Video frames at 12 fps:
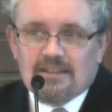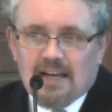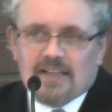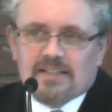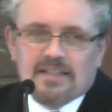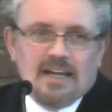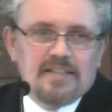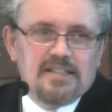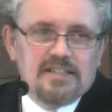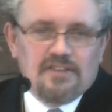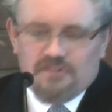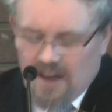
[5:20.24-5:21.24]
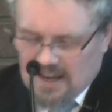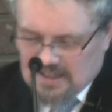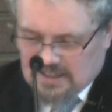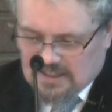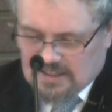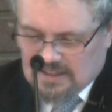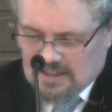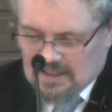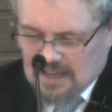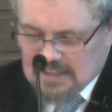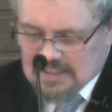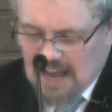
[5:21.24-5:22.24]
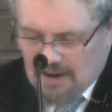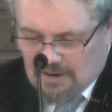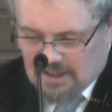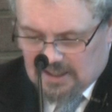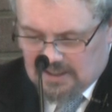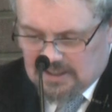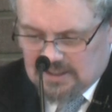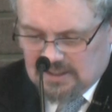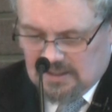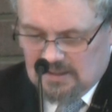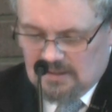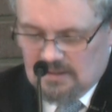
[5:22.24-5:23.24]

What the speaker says: This is a defense against arrogance,